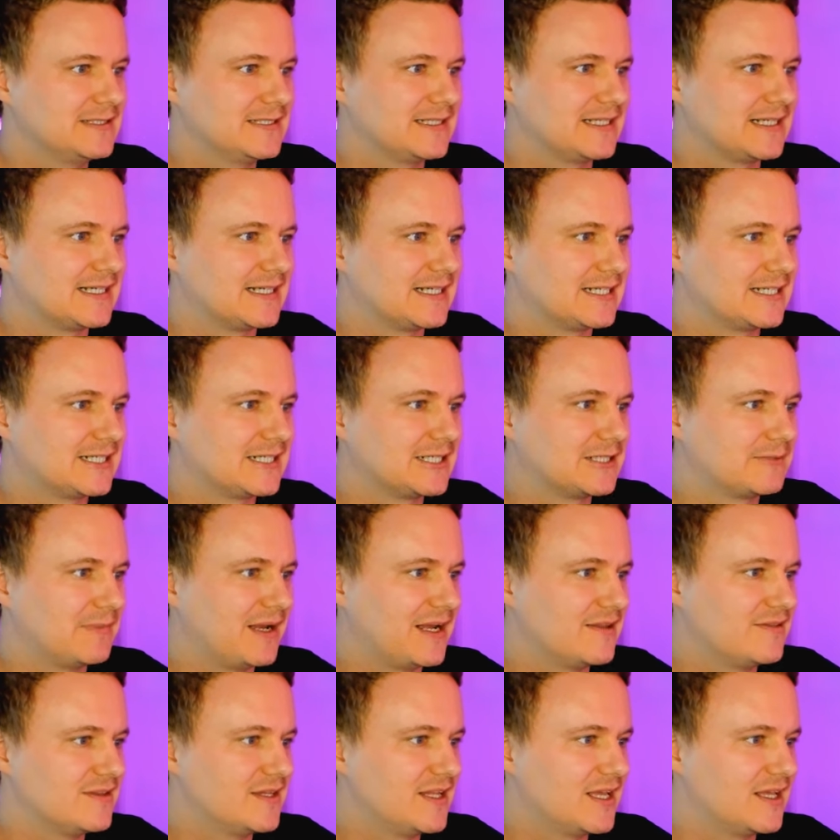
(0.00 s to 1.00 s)
Um,
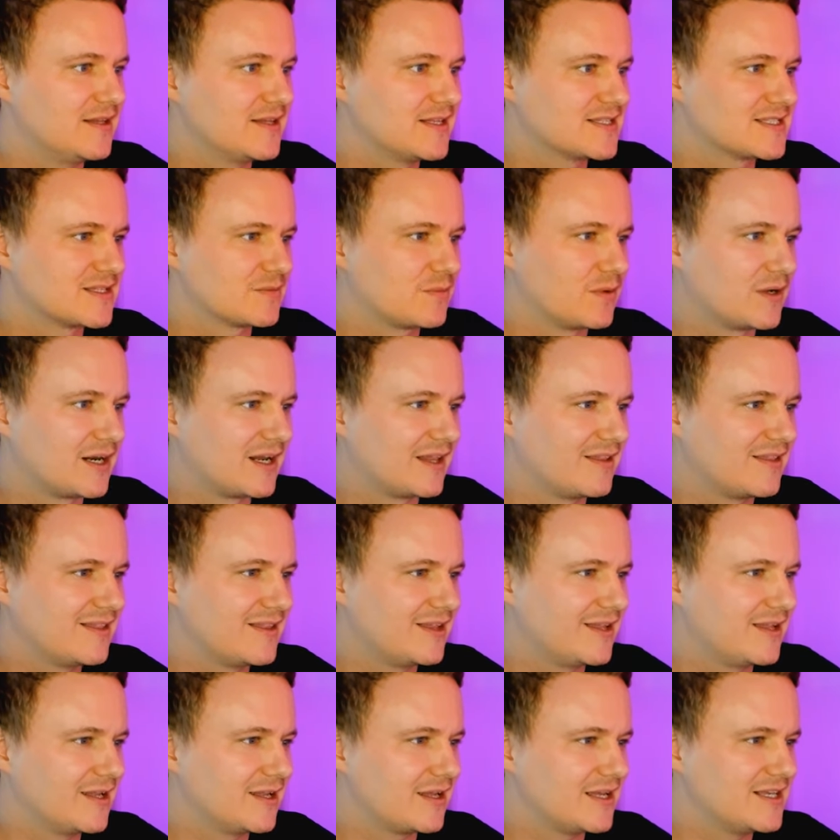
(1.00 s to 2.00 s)
and then this one I
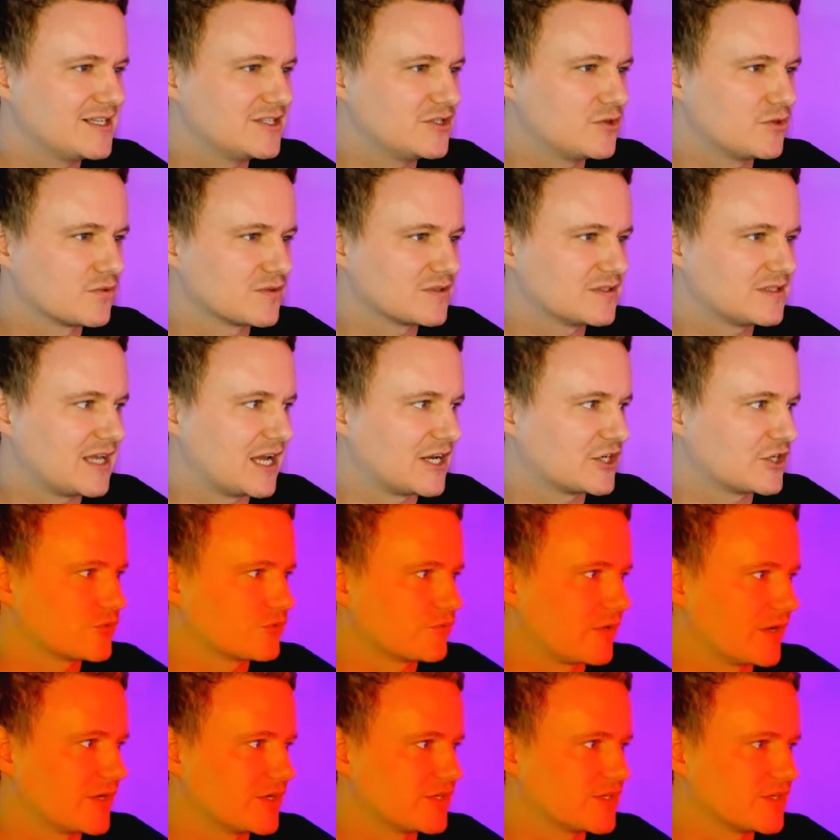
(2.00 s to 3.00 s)
think is your
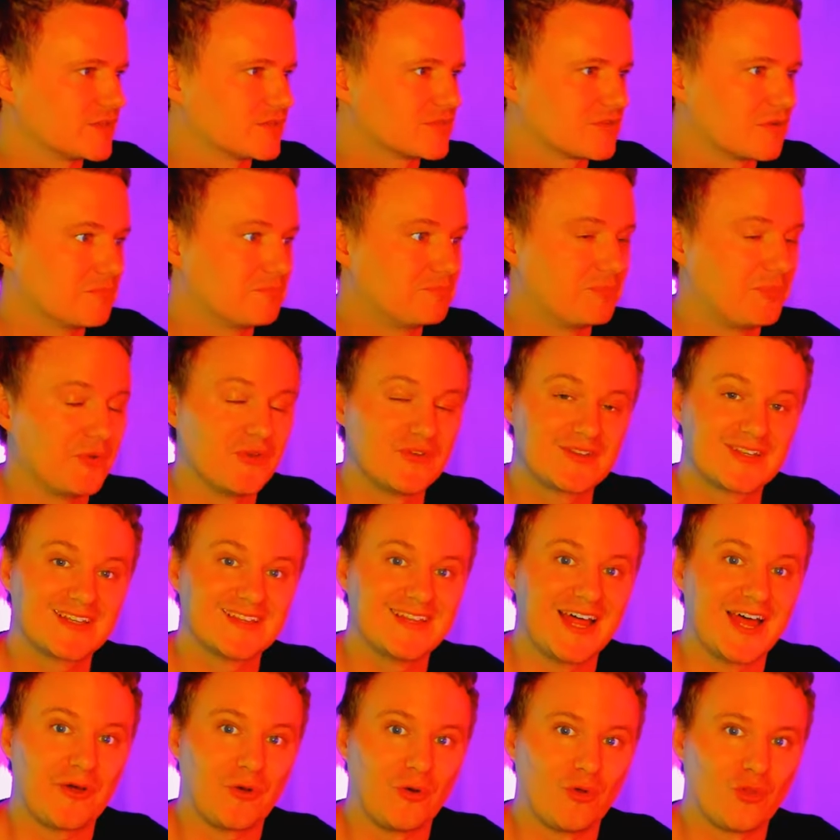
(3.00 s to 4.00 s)
saturation. So boosting
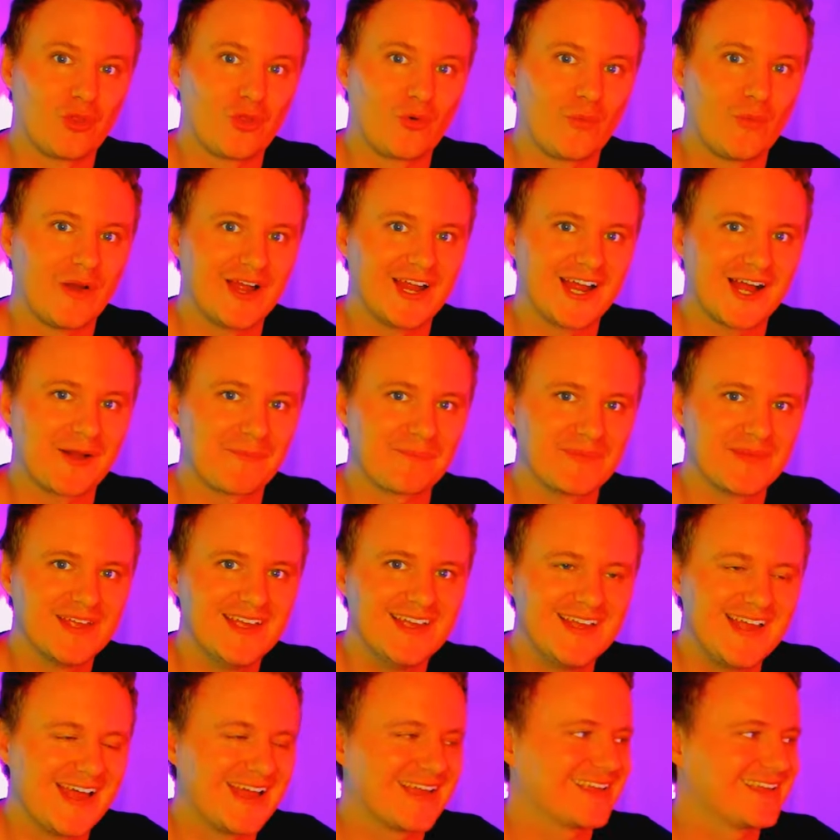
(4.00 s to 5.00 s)
that all the way up,
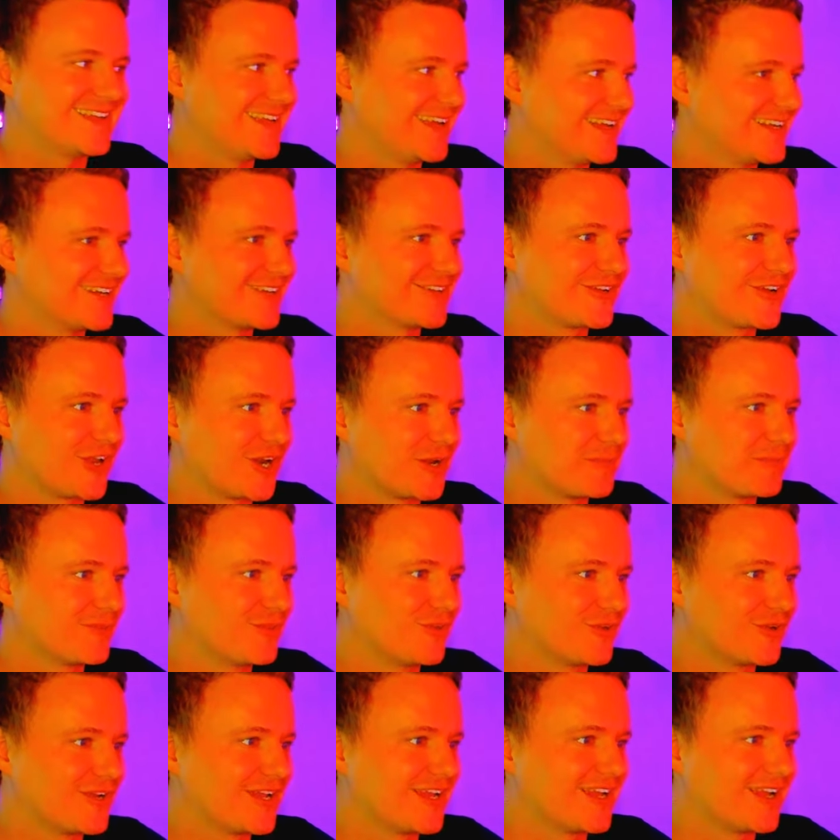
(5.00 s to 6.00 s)
again, gonna be
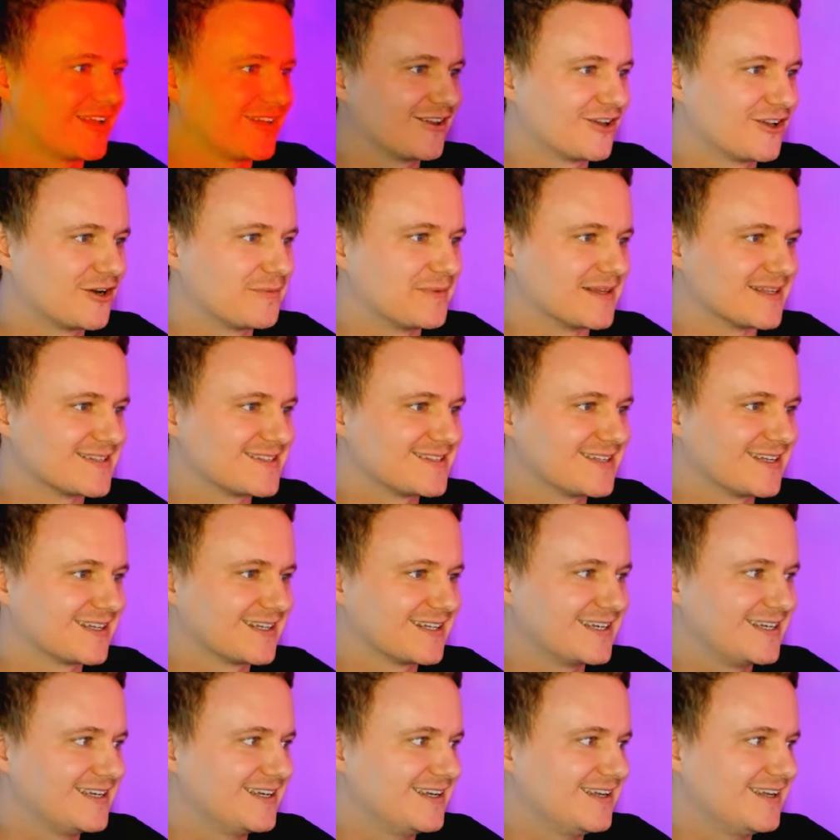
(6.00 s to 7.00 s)
looking a little bit
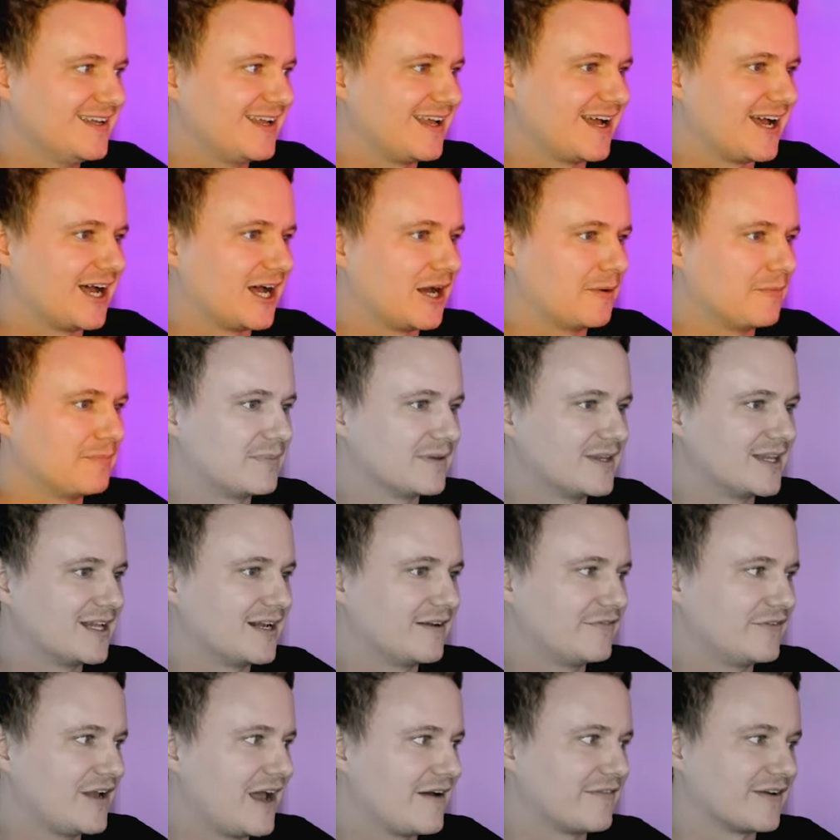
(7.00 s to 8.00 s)
silly. Um, but then
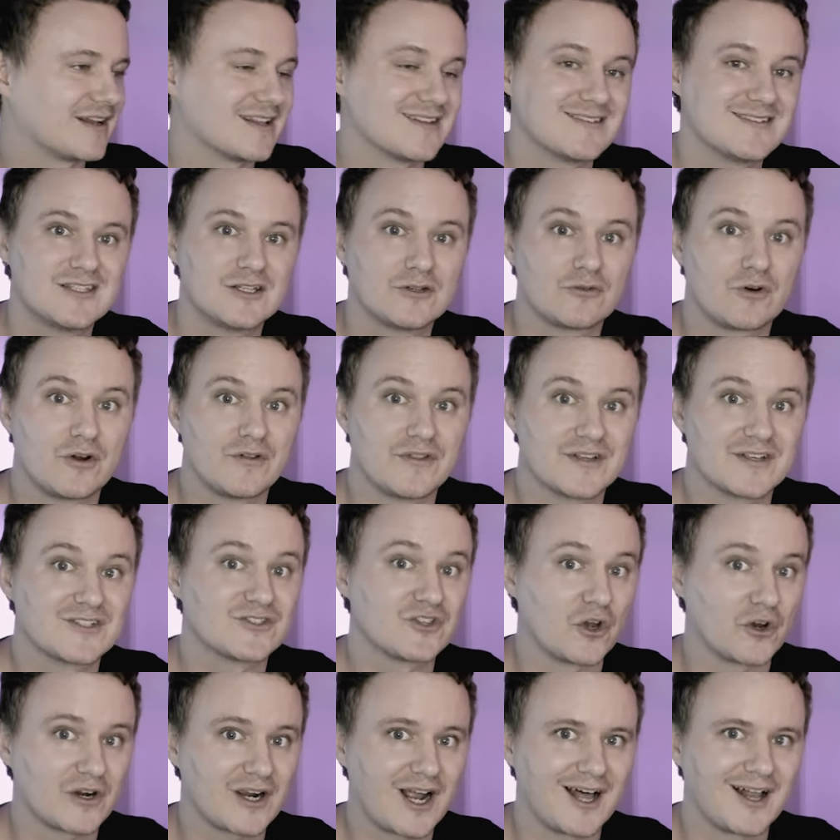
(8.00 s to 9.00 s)
if you have it at zero, there's
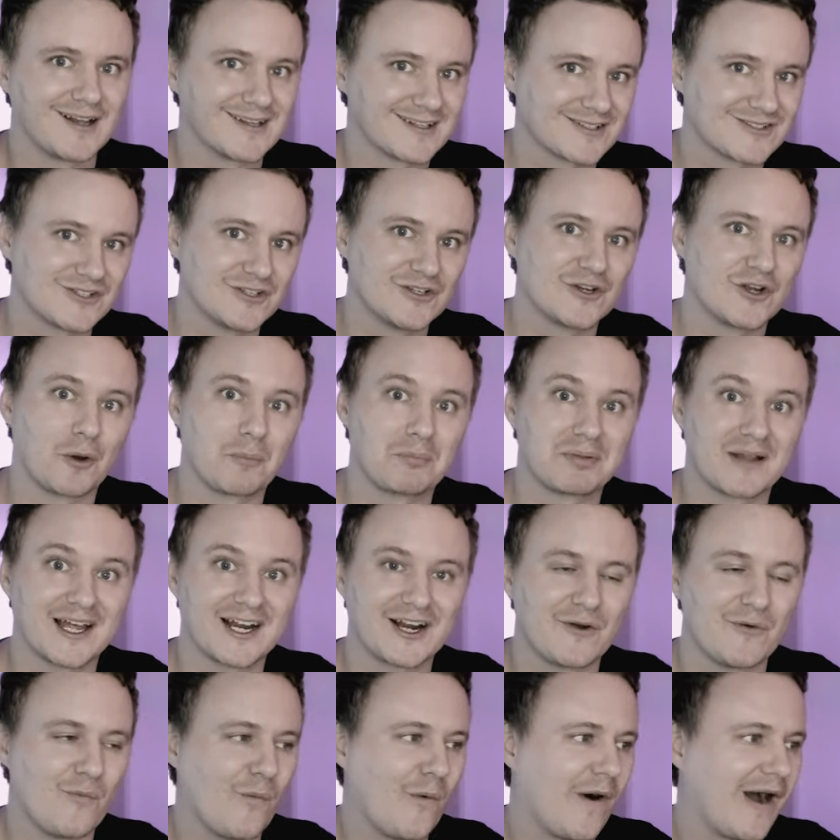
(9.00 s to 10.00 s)
no color. So you got black
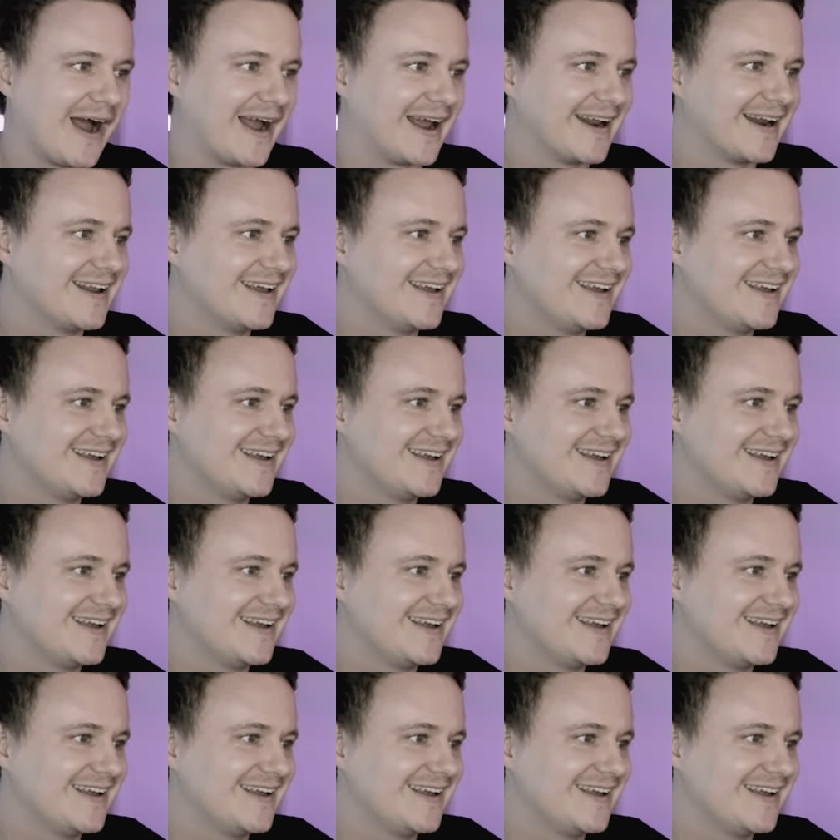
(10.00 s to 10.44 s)
and white.